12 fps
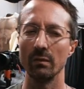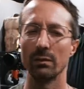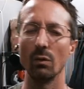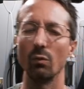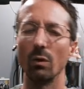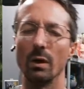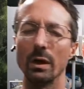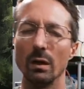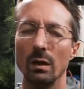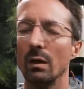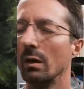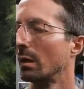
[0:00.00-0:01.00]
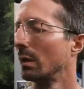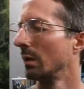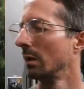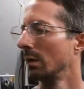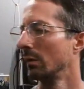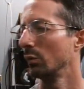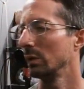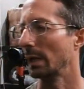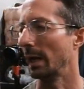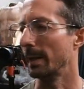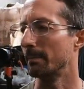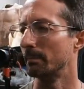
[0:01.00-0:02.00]
Don't worry. We
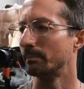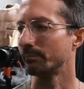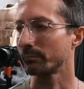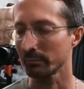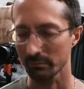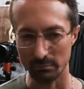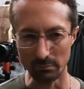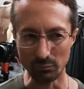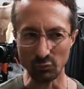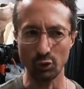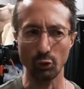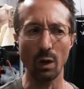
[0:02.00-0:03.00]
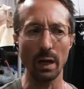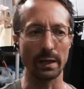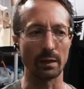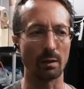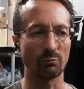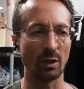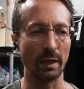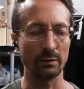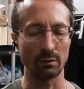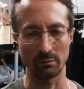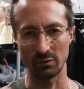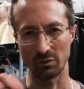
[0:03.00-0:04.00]
got it. You're right. I'm glad
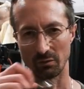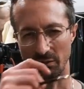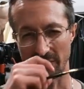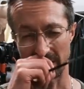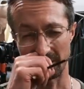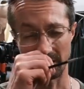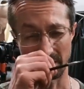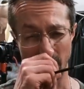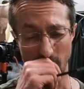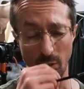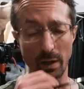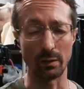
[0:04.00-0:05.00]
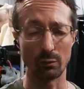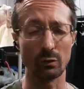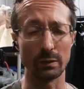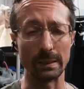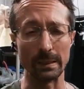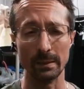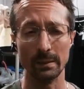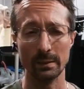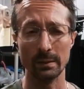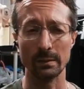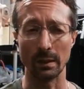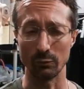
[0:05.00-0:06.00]
you're seeing it this way. Really.
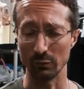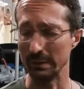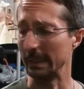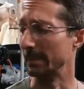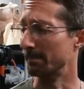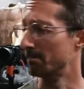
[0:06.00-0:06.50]
I really am.